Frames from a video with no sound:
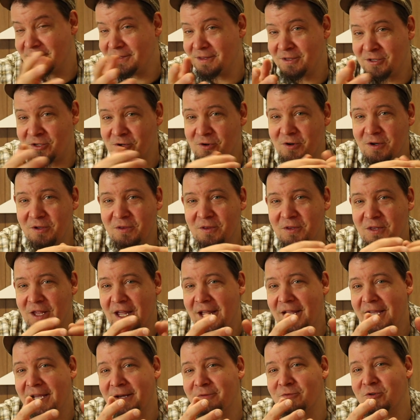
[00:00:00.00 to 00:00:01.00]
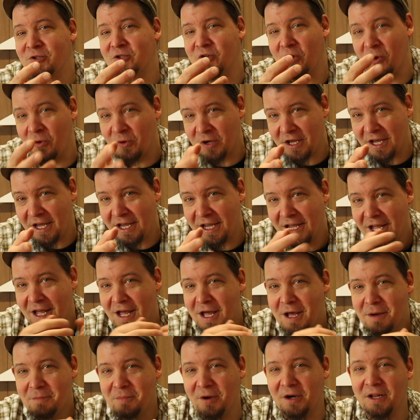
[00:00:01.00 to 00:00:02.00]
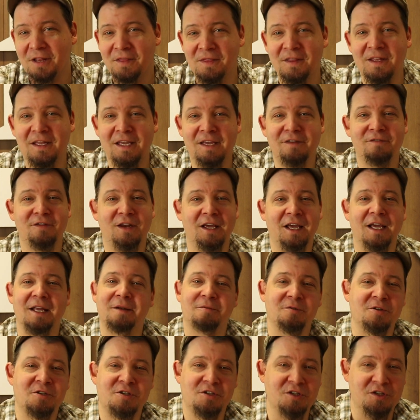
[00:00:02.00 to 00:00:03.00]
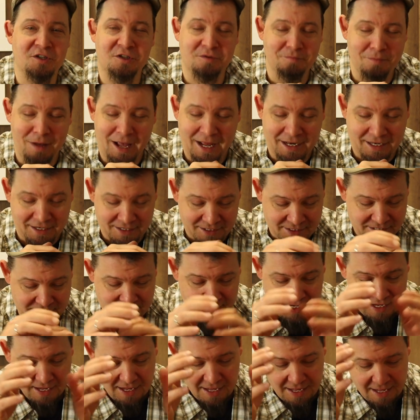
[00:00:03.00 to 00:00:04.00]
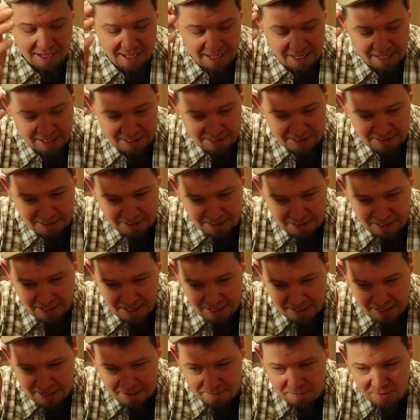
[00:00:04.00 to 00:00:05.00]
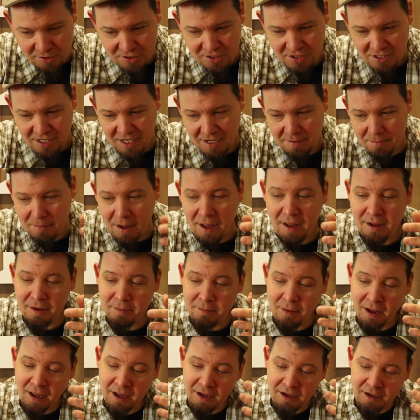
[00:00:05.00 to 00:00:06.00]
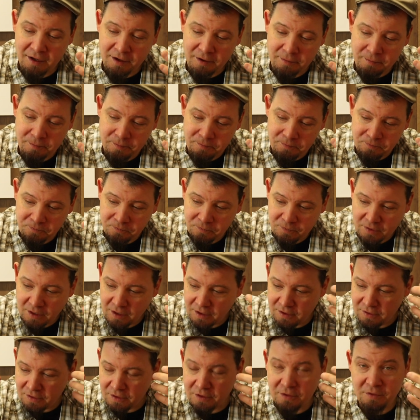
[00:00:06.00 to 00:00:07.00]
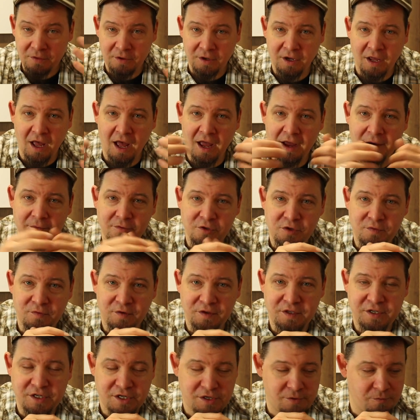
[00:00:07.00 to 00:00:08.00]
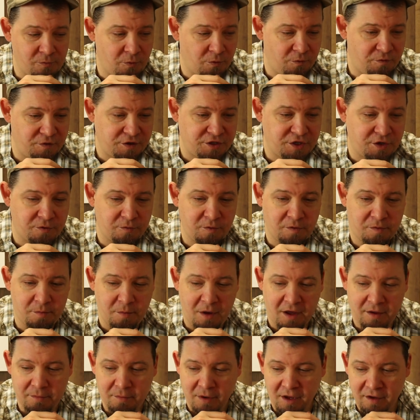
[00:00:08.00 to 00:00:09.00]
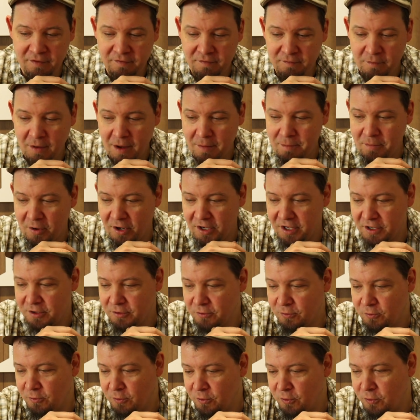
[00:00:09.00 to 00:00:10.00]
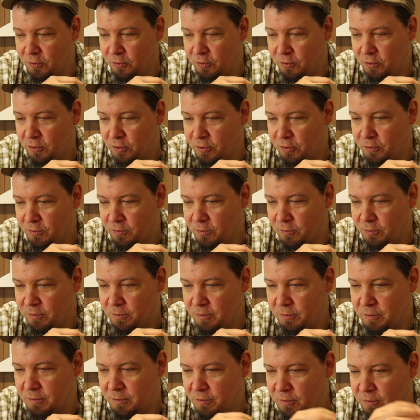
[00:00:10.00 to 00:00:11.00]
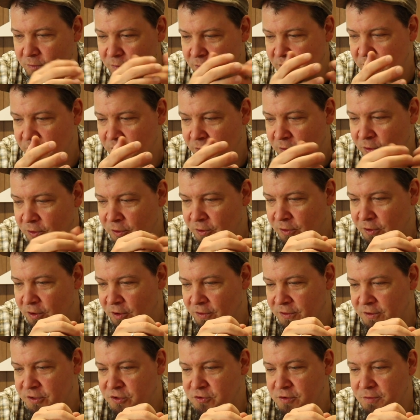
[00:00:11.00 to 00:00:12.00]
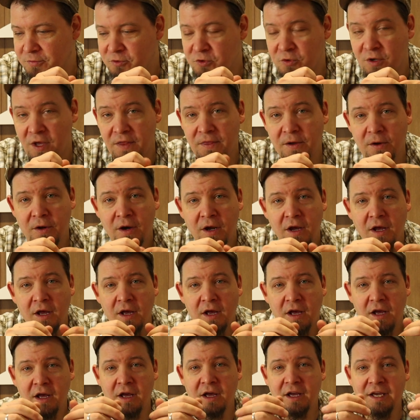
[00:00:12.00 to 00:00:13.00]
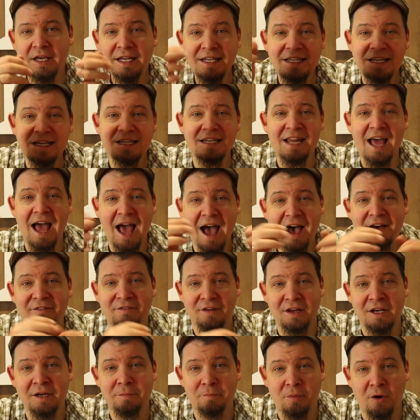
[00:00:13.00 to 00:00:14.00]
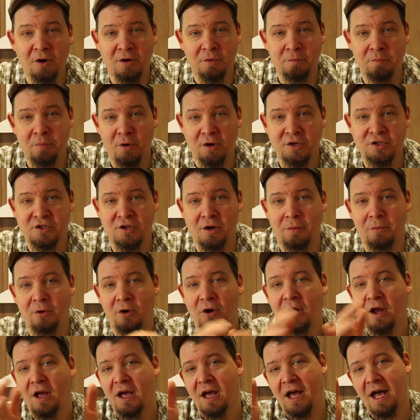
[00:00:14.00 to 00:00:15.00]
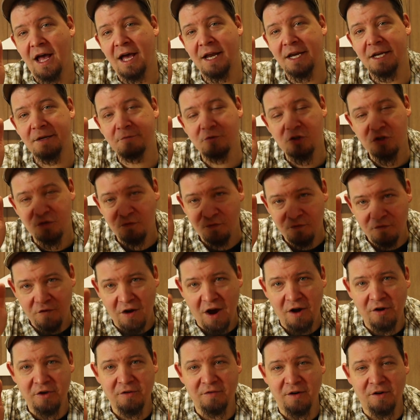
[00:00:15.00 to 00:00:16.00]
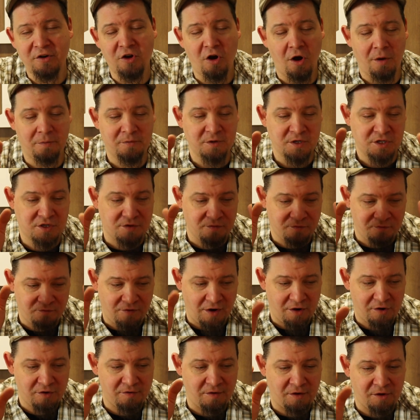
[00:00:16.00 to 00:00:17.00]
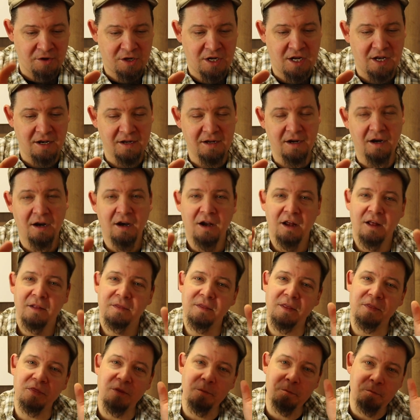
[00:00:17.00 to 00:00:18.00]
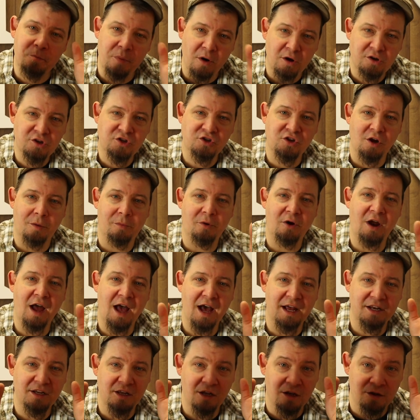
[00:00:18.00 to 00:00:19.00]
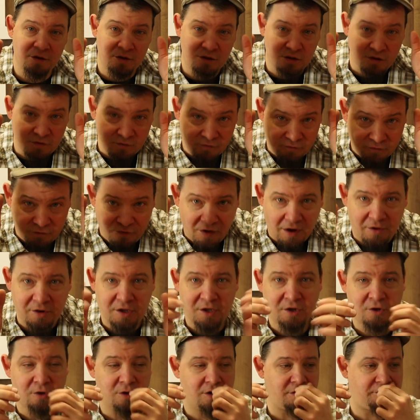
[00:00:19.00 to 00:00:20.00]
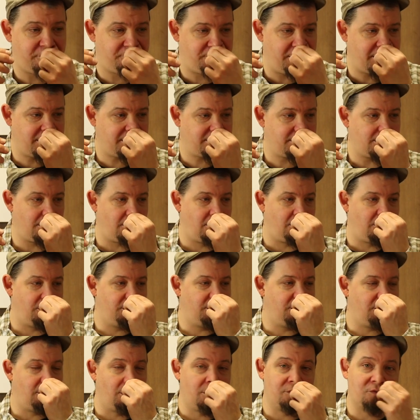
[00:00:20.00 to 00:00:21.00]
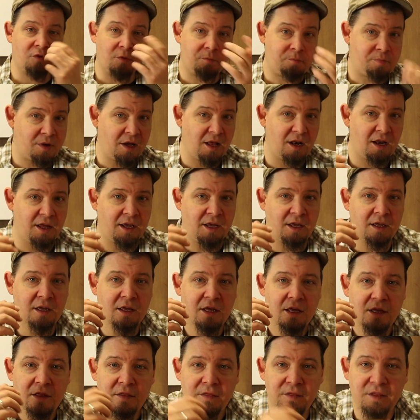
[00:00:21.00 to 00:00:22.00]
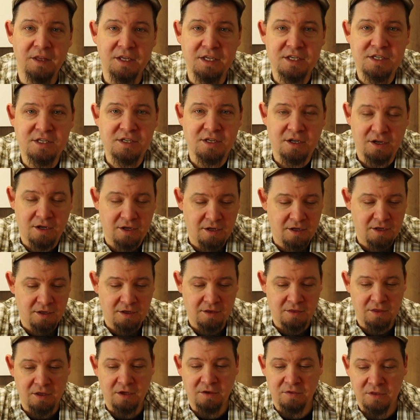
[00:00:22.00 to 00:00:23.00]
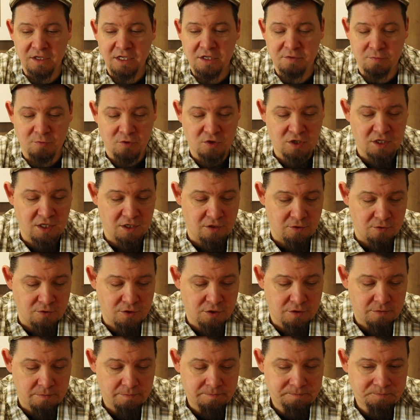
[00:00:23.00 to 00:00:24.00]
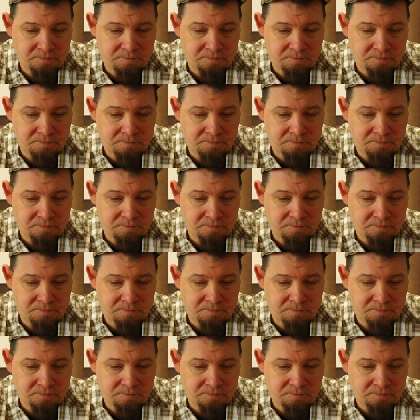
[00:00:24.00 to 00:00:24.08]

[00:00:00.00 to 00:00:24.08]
during the day it was okay, but in the evening it was just madness. And I must say the guy I was fishing with, my buddy who we were on the trip together, he didn't have any box stopper, and it was very, very obvious and very, very clear that the box stopper had a very good effect on repelling these mosquitoes.